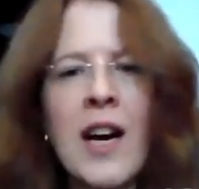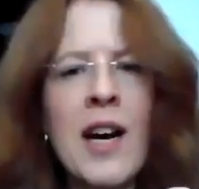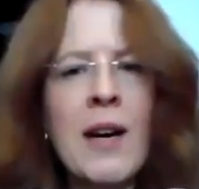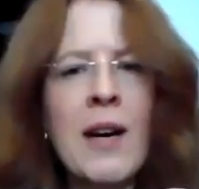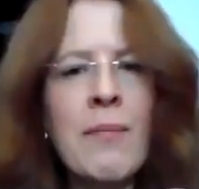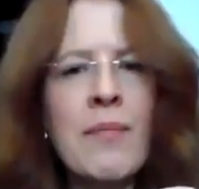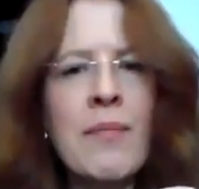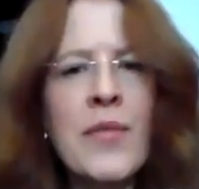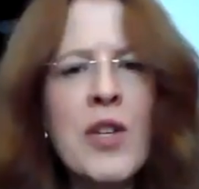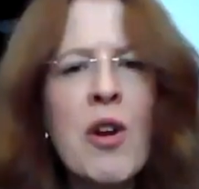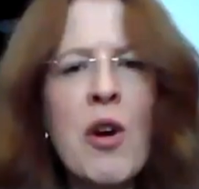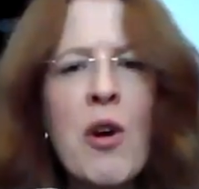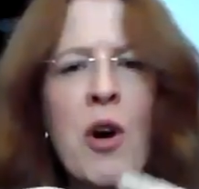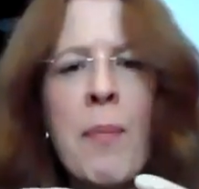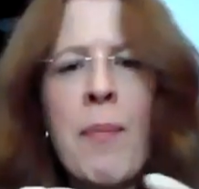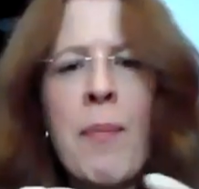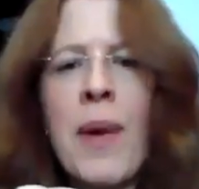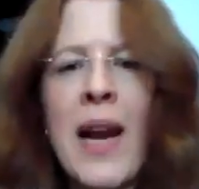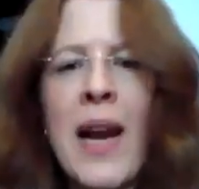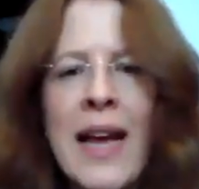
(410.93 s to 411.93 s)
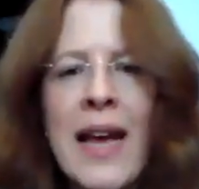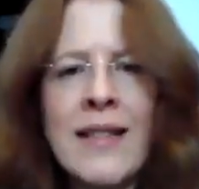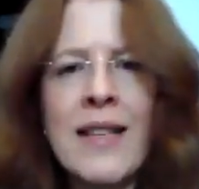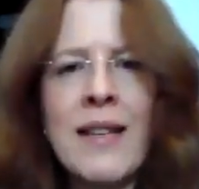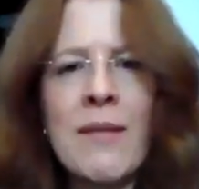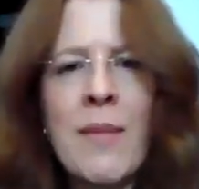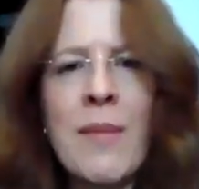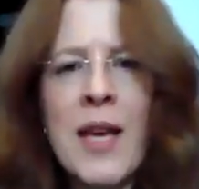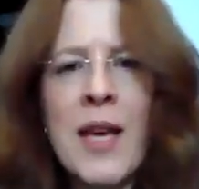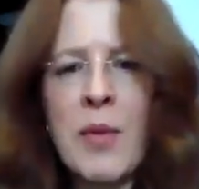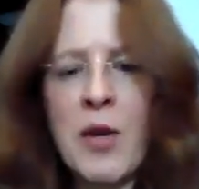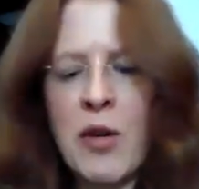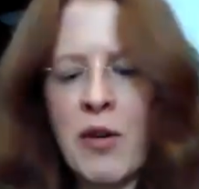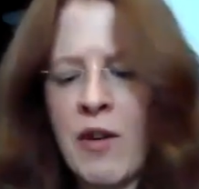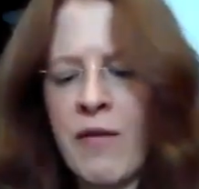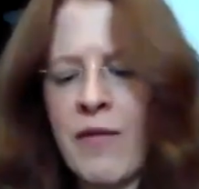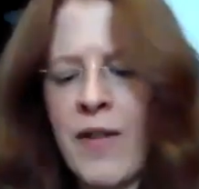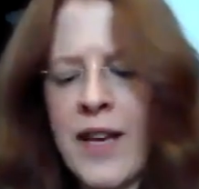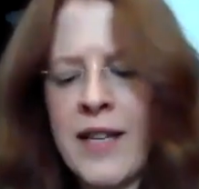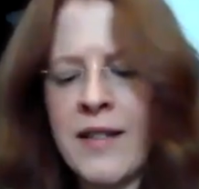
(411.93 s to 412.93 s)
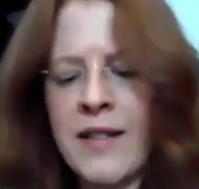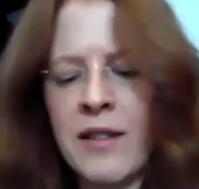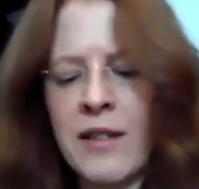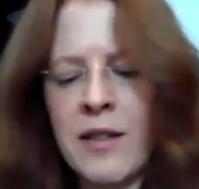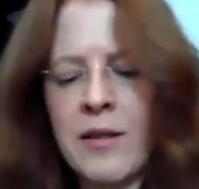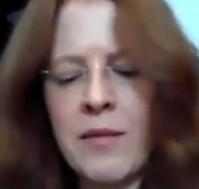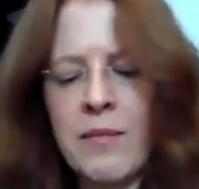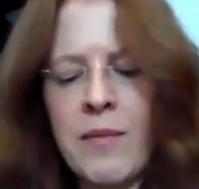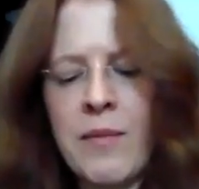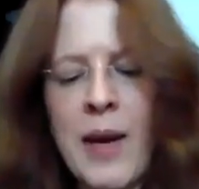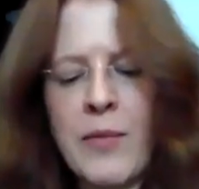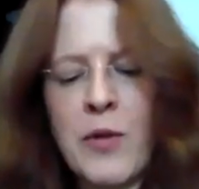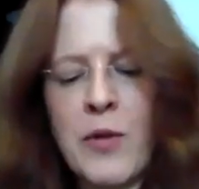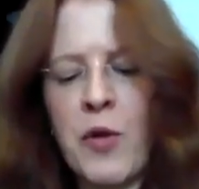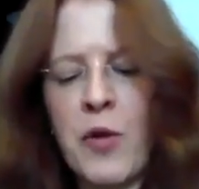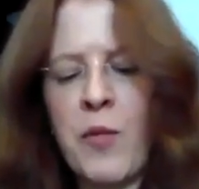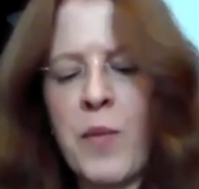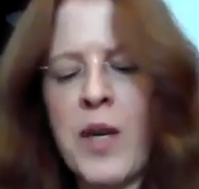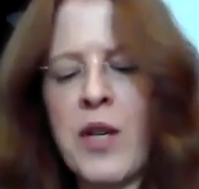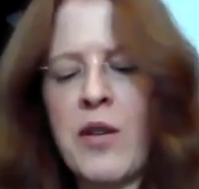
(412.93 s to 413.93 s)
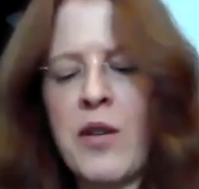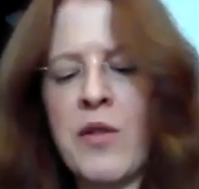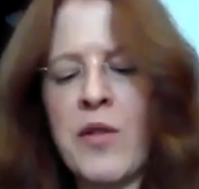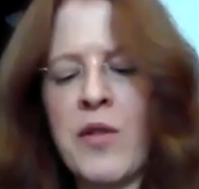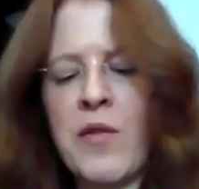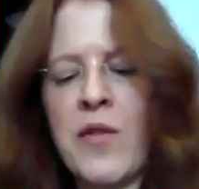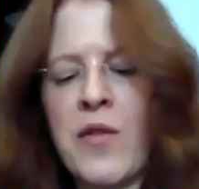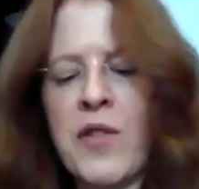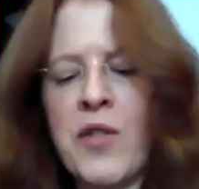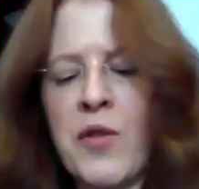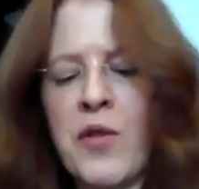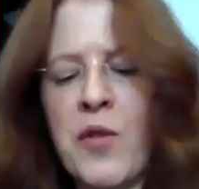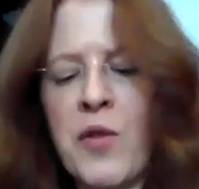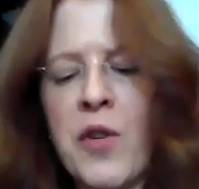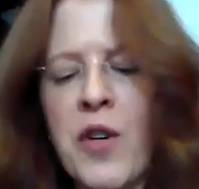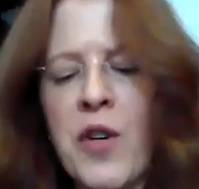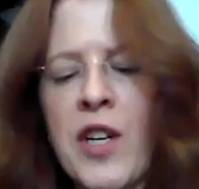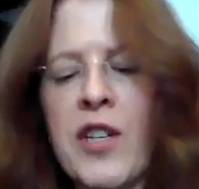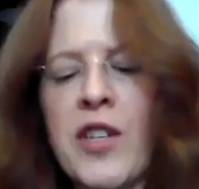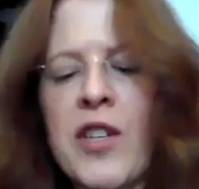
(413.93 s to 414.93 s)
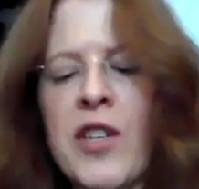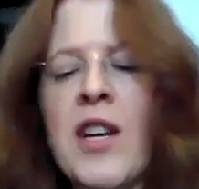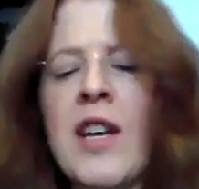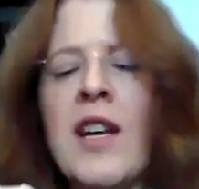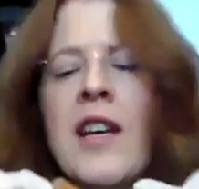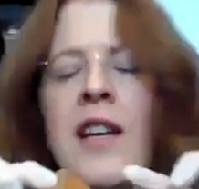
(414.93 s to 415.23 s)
a platter maybe, or a vessel that perhaps would have been used for storage.